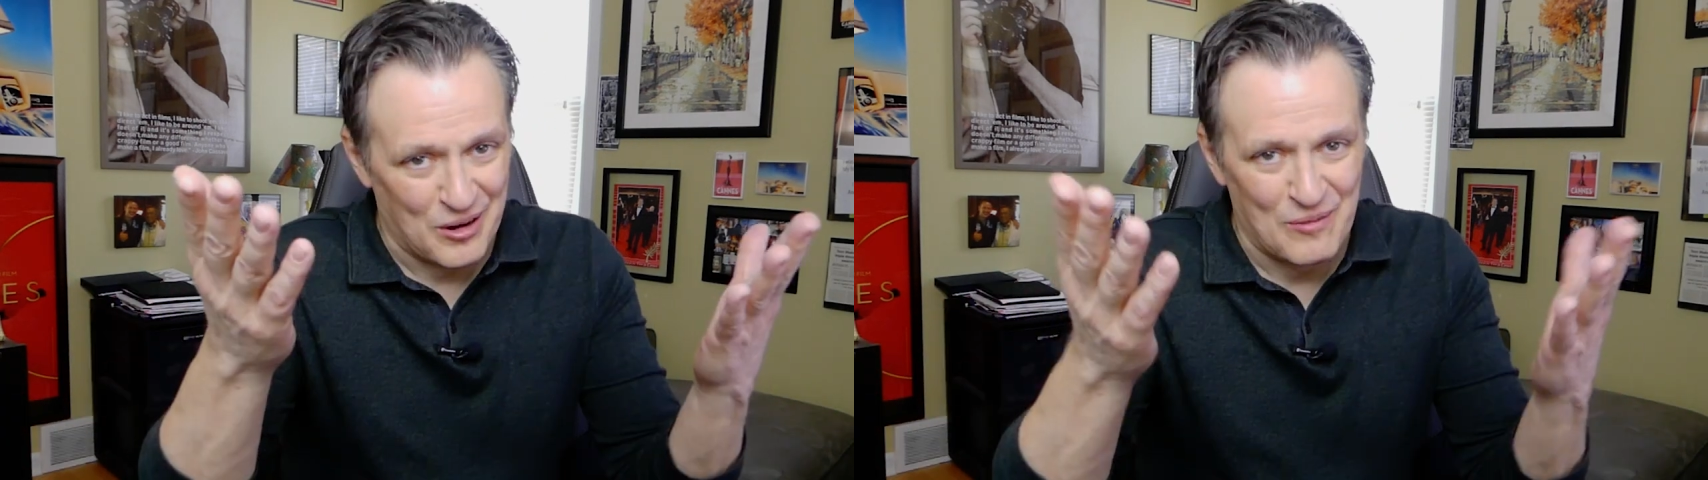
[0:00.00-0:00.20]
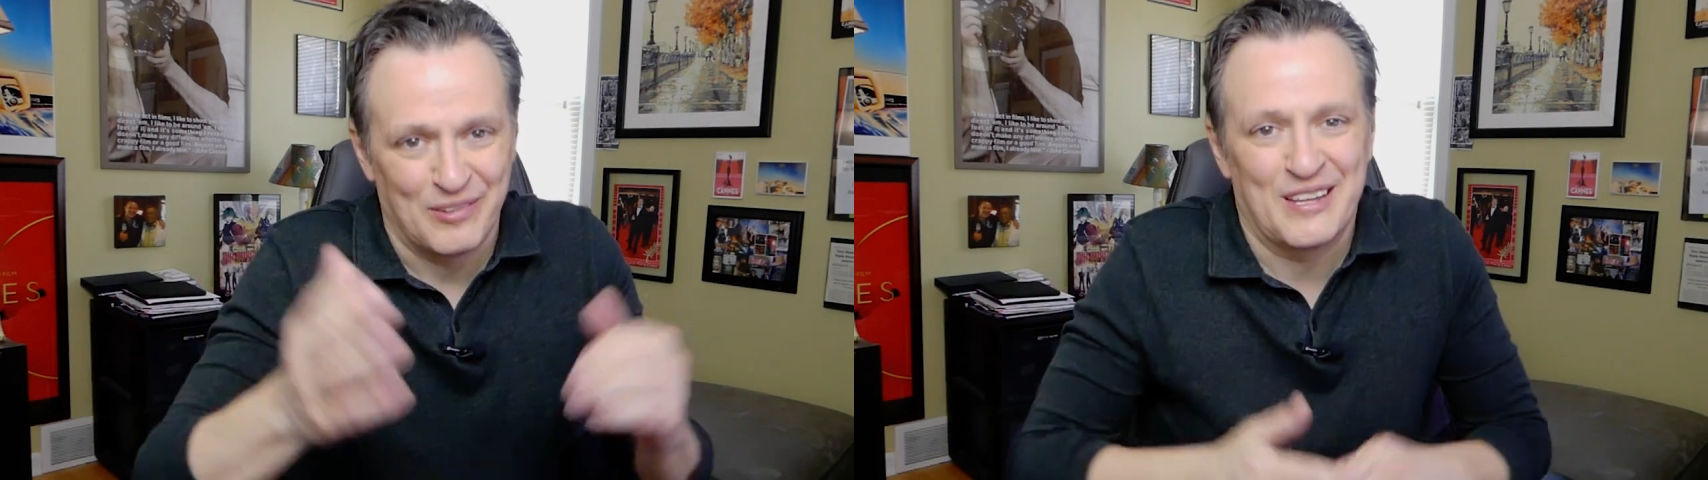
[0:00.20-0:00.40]

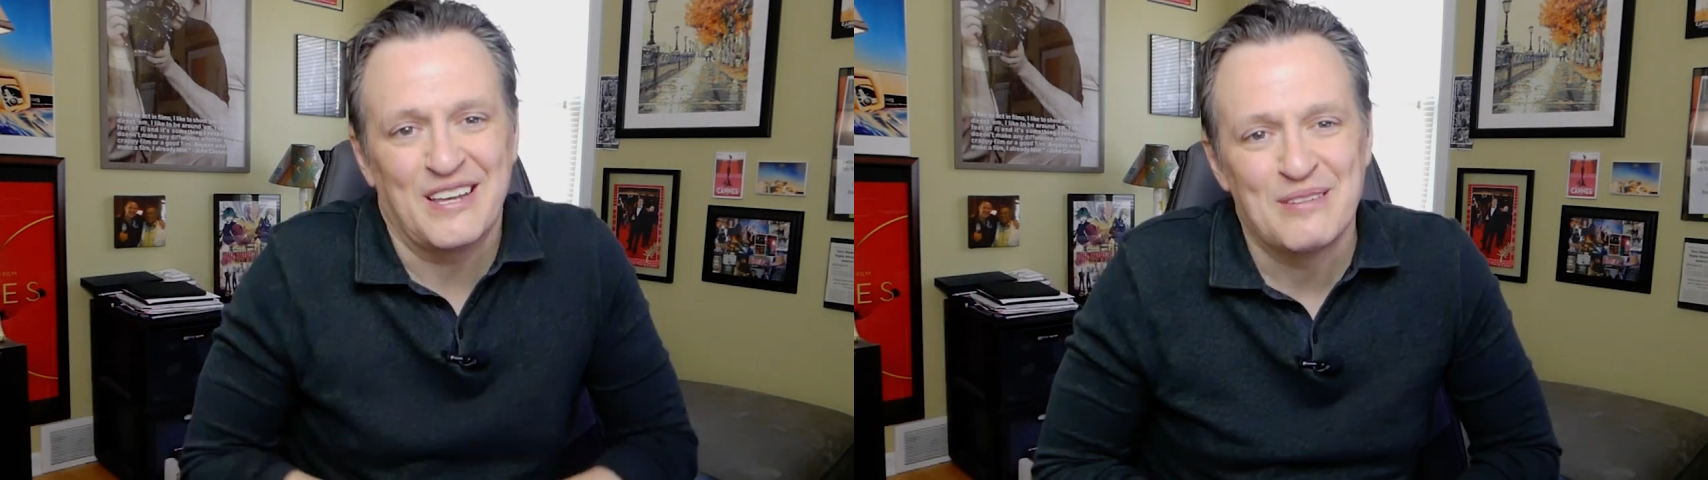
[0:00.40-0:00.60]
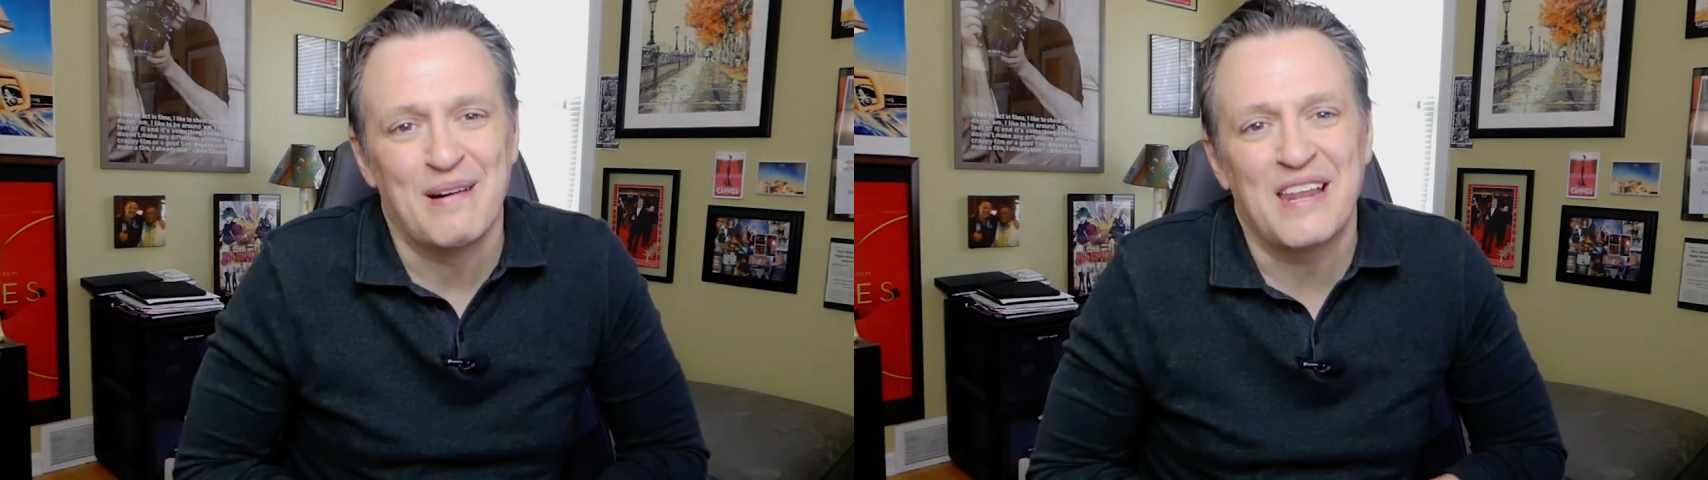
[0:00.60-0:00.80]
hopefully,
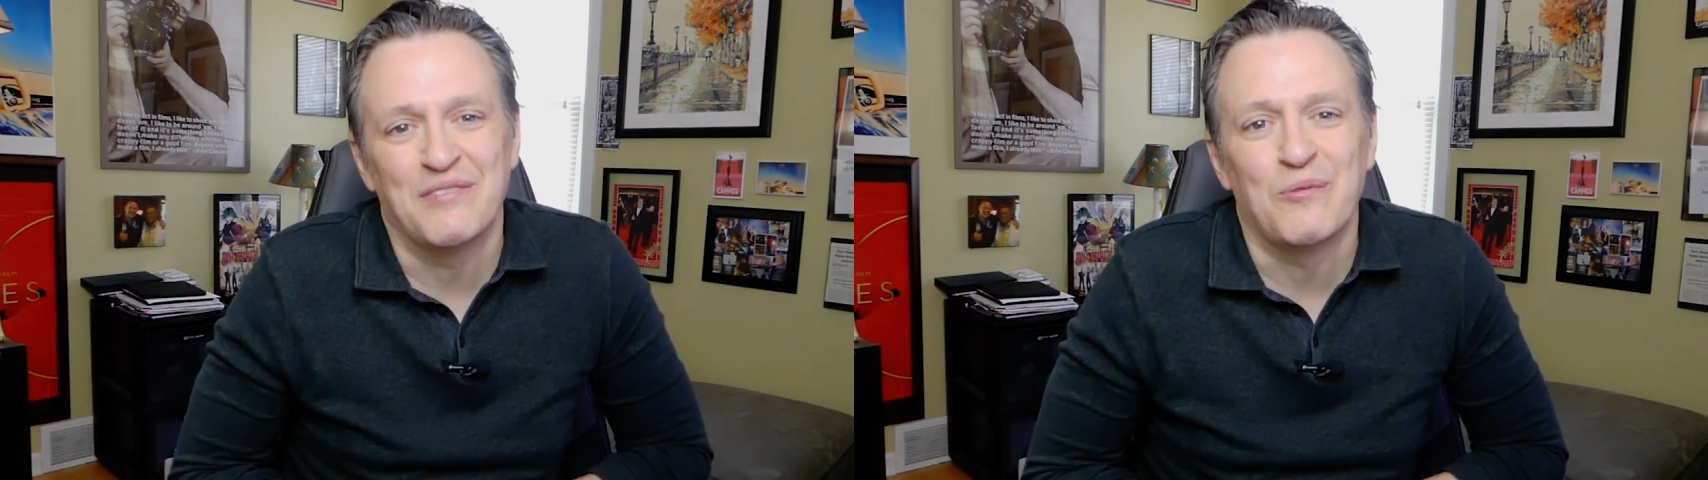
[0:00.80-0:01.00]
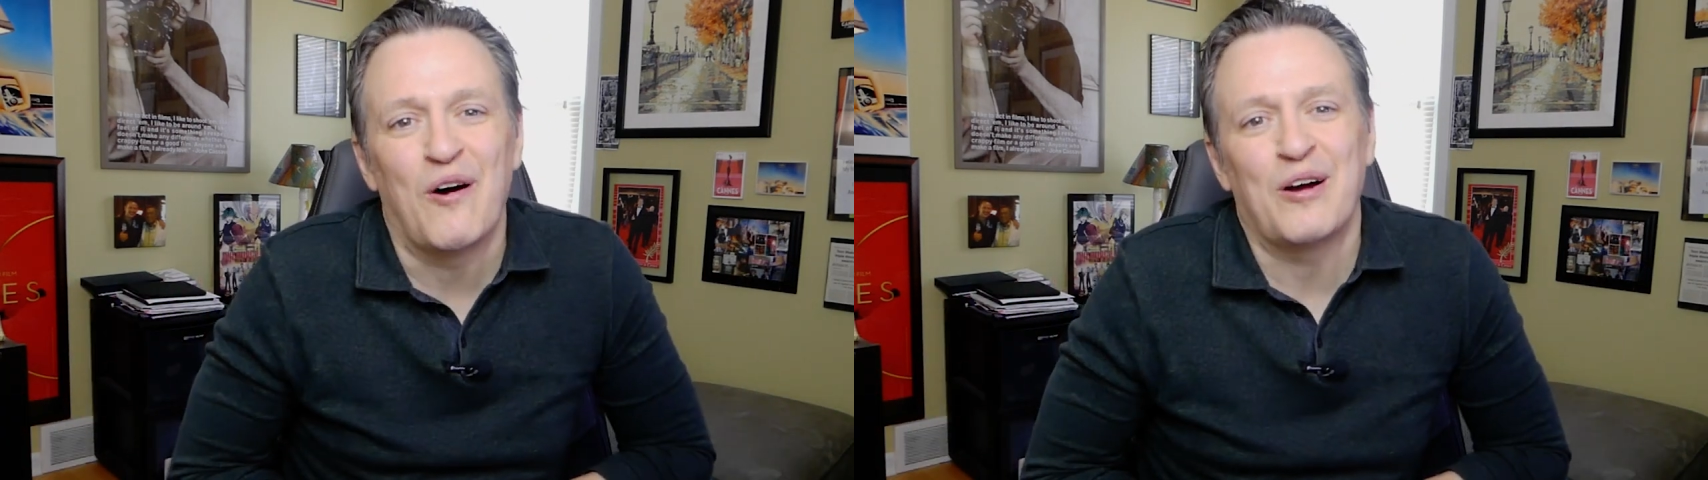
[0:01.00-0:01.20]
you might
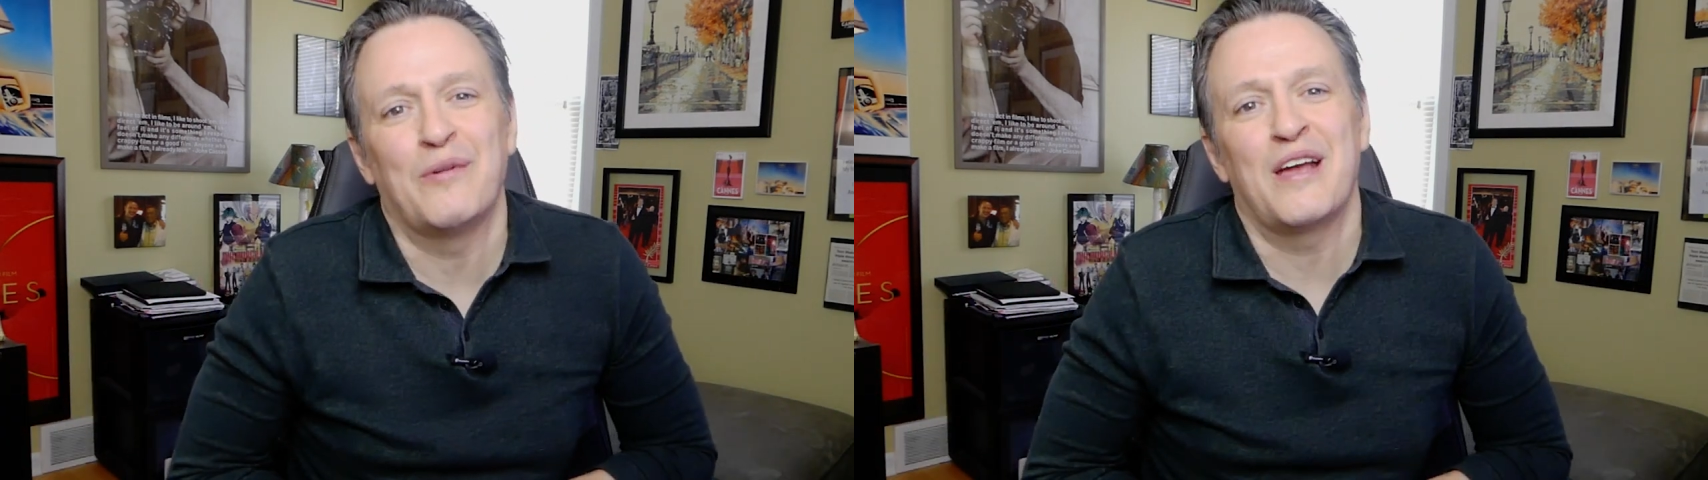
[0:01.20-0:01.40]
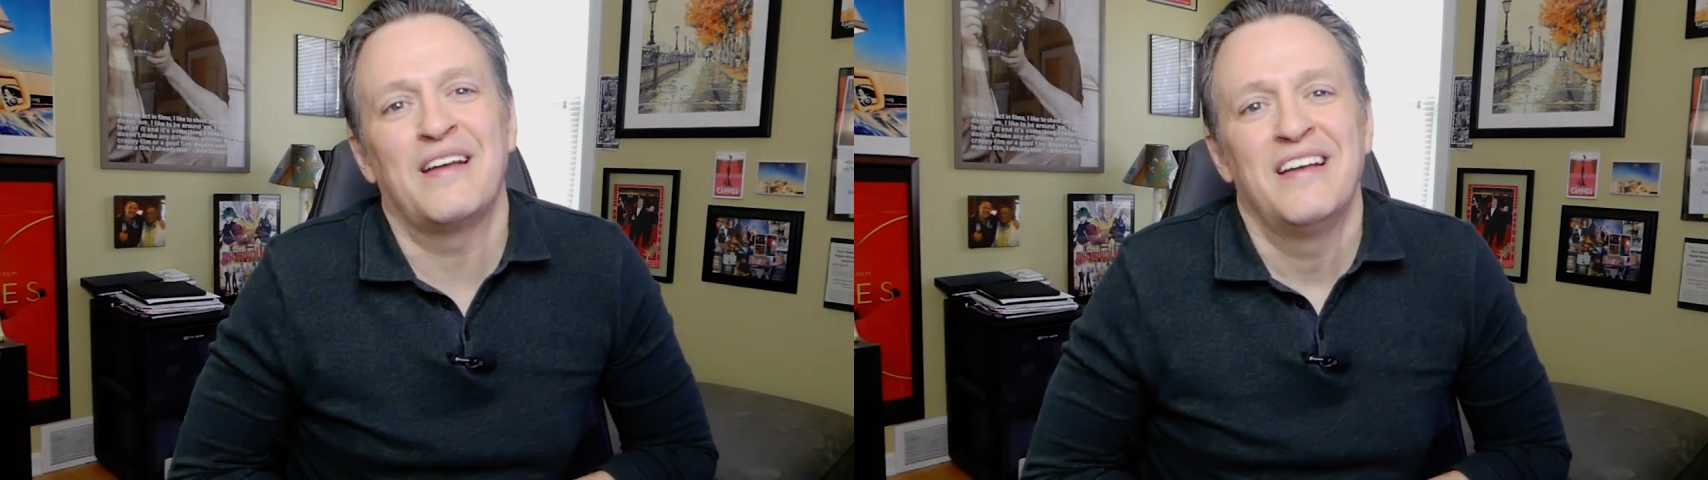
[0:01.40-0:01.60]
even walk
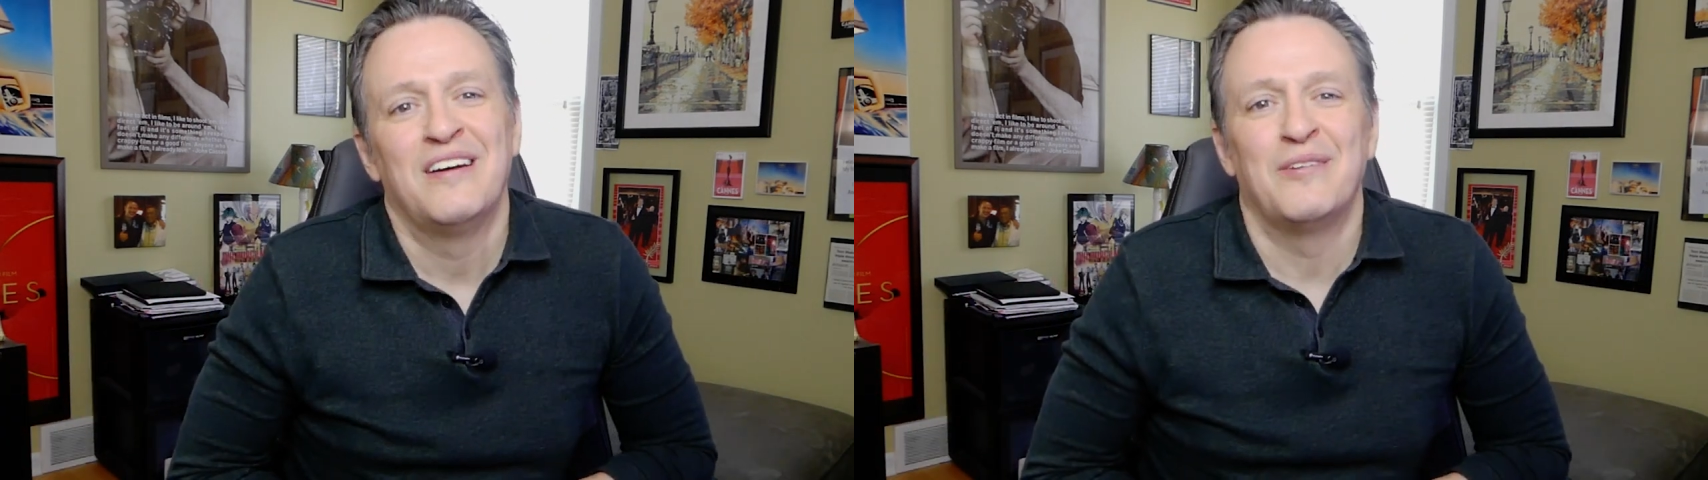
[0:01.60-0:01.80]
away